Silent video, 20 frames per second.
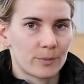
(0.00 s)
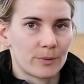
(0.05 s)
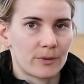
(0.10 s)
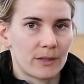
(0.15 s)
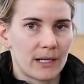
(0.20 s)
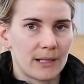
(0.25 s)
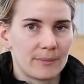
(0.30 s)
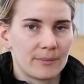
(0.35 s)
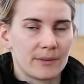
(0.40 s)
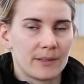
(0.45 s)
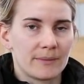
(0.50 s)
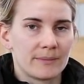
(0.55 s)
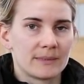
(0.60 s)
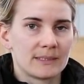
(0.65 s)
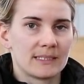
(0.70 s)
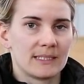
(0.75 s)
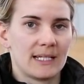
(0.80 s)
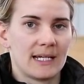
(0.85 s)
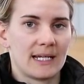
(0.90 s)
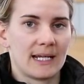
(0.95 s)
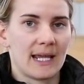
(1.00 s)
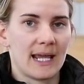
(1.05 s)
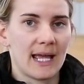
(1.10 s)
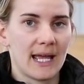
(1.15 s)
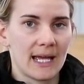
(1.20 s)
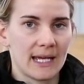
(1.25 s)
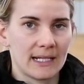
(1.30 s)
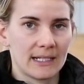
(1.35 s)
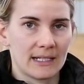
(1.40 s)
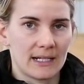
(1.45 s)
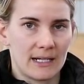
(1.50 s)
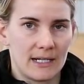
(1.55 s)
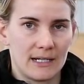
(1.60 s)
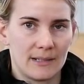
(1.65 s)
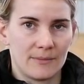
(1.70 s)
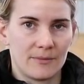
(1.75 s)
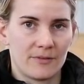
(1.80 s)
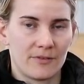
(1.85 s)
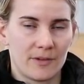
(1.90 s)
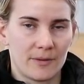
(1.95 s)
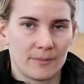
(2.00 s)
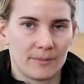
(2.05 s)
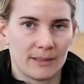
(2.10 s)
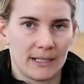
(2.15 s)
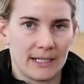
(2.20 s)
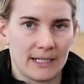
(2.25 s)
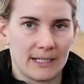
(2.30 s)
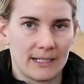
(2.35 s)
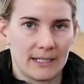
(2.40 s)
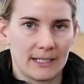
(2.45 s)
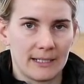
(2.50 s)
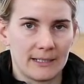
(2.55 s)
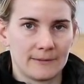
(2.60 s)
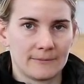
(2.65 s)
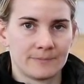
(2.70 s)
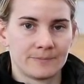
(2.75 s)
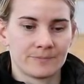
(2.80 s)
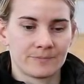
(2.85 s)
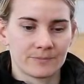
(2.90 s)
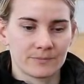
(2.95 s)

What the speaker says: problems that can come from blanketing